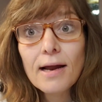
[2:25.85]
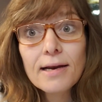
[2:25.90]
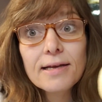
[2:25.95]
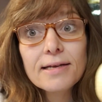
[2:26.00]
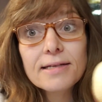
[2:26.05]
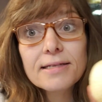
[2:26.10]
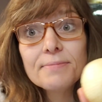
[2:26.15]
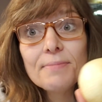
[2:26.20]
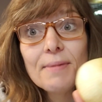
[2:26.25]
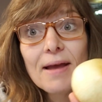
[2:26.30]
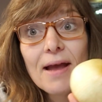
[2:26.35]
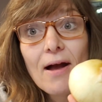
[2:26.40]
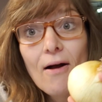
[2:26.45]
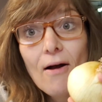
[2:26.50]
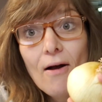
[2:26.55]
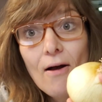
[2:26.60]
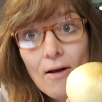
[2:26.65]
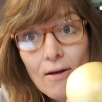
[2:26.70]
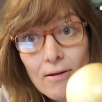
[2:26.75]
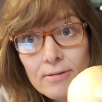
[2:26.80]
Onions may
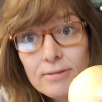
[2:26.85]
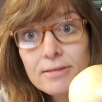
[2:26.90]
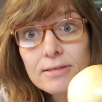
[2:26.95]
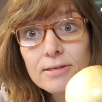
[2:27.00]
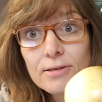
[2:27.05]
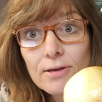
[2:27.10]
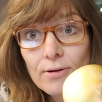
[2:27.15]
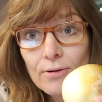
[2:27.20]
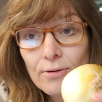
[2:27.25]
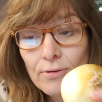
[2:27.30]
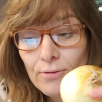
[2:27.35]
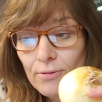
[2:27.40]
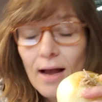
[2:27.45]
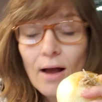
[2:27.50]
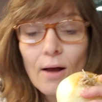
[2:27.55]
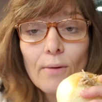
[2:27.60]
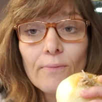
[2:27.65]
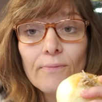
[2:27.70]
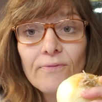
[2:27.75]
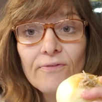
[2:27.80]
also
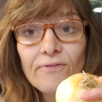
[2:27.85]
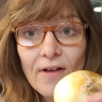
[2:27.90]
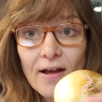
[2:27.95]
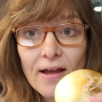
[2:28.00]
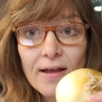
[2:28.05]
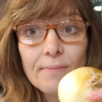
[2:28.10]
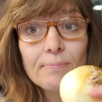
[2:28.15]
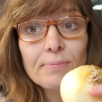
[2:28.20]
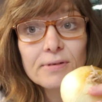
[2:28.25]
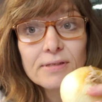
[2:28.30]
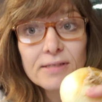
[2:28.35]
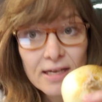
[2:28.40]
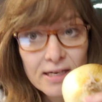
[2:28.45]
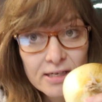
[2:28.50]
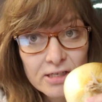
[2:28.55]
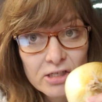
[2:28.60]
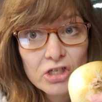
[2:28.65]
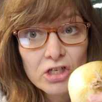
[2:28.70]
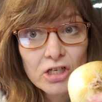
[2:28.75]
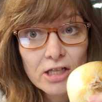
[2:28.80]
help fight
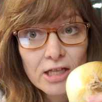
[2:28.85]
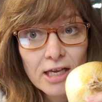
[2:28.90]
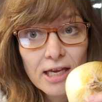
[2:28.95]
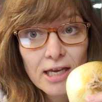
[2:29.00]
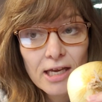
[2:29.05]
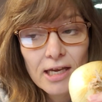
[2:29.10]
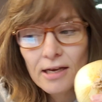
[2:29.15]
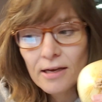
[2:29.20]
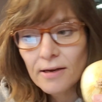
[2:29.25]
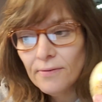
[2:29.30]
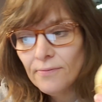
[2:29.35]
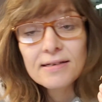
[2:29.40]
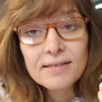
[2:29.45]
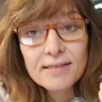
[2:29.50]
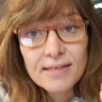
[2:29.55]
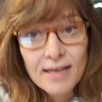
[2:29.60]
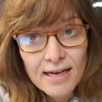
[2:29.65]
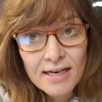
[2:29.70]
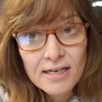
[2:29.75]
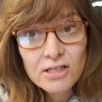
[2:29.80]
potentially
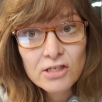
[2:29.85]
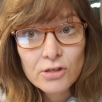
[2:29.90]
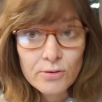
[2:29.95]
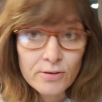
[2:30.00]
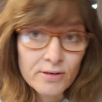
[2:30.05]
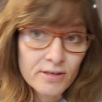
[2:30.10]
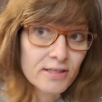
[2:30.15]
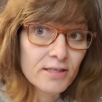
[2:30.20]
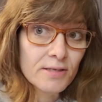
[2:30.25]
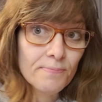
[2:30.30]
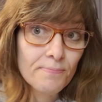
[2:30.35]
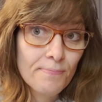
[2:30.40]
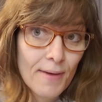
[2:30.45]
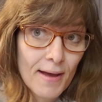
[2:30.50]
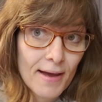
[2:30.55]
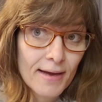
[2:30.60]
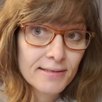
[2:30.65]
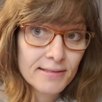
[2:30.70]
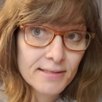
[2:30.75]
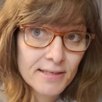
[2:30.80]
dangerous
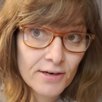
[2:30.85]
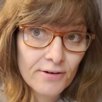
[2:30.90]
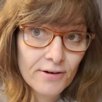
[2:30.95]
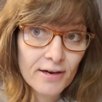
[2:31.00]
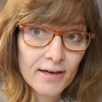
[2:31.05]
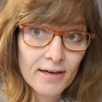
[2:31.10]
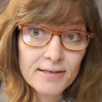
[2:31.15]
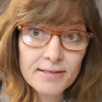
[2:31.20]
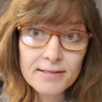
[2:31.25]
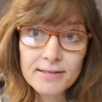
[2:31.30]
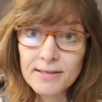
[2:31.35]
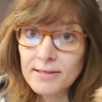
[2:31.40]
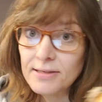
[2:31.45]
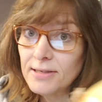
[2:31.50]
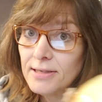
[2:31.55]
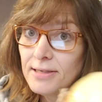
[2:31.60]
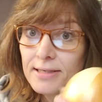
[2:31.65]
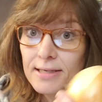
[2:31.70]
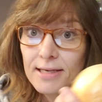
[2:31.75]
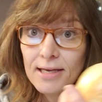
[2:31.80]
bacteria
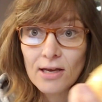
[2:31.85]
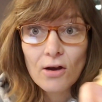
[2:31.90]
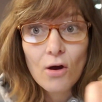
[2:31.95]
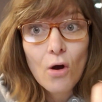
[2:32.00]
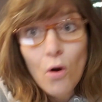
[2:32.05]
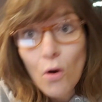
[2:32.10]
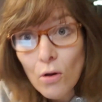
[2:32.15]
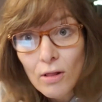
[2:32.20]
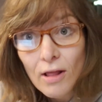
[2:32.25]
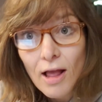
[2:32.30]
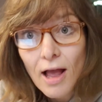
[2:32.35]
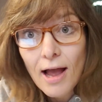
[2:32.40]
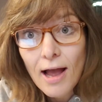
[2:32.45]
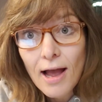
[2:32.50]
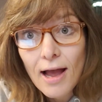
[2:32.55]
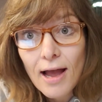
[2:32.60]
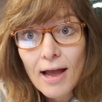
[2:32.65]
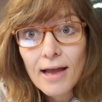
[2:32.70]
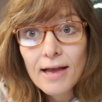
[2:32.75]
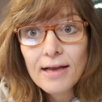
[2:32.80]
such as E.
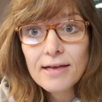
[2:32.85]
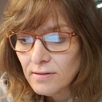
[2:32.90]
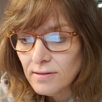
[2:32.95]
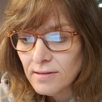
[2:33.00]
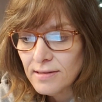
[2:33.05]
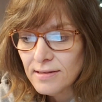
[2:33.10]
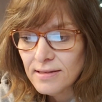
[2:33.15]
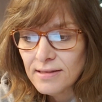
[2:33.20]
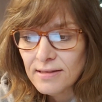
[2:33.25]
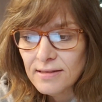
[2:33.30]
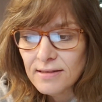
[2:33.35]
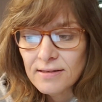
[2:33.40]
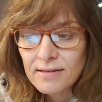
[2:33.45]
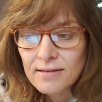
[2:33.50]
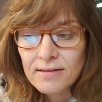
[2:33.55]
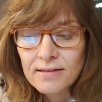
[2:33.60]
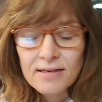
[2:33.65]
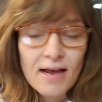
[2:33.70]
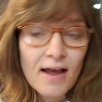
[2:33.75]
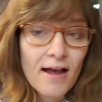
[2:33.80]
coli,
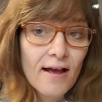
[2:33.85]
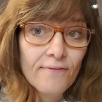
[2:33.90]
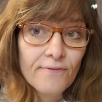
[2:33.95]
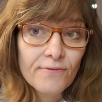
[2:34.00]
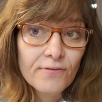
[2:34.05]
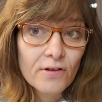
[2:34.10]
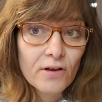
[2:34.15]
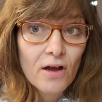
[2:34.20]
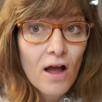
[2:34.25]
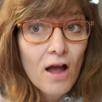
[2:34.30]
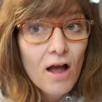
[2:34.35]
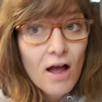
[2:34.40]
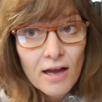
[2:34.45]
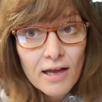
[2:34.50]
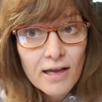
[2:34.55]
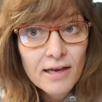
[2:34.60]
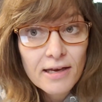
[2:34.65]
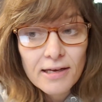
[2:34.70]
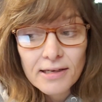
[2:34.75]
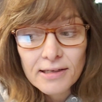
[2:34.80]

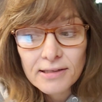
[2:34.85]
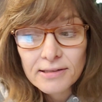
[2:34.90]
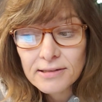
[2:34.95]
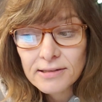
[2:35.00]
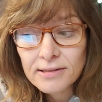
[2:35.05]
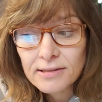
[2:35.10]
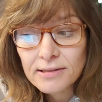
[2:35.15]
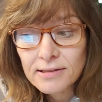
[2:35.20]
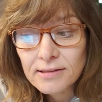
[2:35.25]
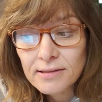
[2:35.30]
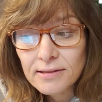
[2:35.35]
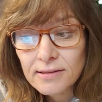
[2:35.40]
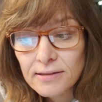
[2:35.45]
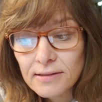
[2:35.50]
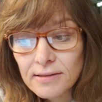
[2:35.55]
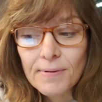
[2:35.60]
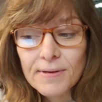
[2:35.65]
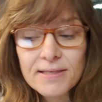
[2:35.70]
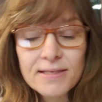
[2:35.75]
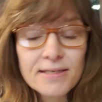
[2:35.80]
Staphylococcus,
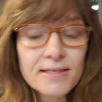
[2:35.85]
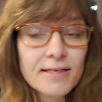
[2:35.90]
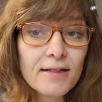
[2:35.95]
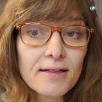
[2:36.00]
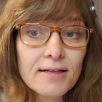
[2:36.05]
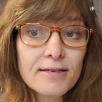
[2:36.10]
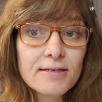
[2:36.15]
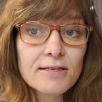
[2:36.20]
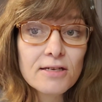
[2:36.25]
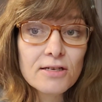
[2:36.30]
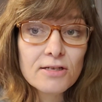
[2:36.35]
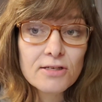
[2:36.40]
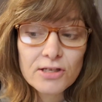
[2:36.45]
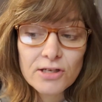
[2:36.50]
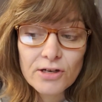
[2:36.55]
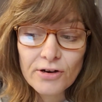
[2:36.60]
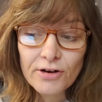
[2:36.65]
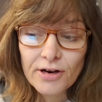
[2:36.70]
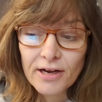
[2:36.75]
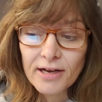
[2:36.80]
Bacillus
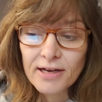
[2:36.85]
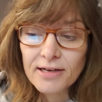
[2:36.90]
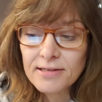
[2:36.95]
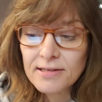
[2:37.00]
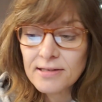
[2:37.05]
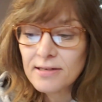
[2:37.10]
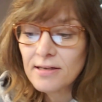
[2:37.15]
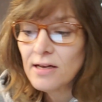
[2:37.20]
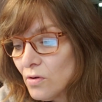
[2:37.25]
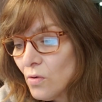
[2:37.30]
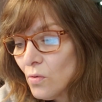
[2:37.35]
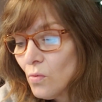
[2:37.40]
cereus.